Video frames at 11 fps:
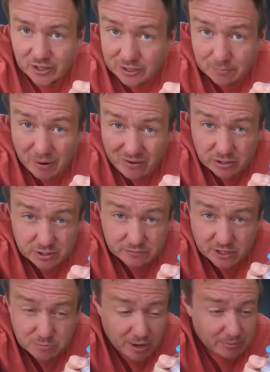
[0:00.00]
You don't need a Barry Lewis
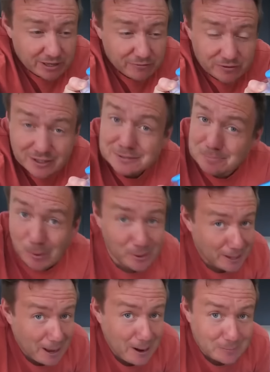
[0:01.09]
veg prep kit for this, but
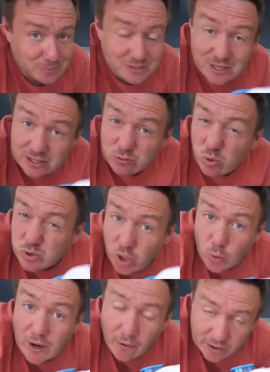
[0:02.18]
it helps. They're all
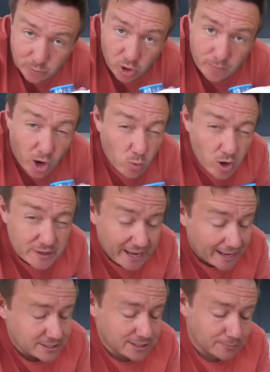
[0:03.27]
sold out at the moment, but I will be
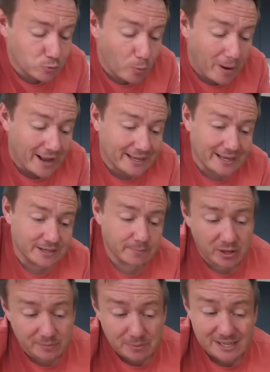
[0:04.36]
getting some more back in.
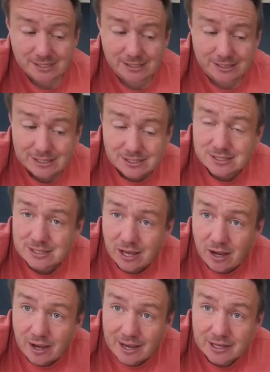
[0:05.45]
But basically this
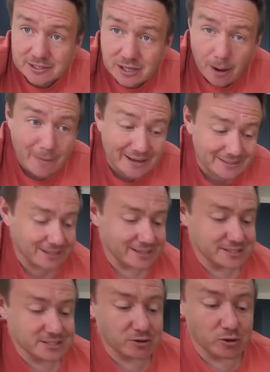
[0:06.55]
is a
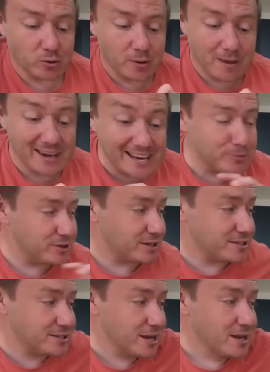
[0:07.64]
mandolin, so that it enabled
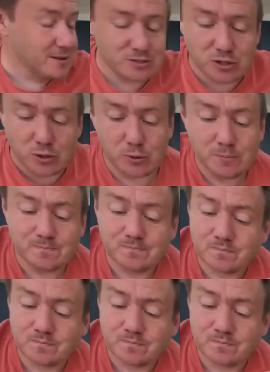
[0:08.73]
us to...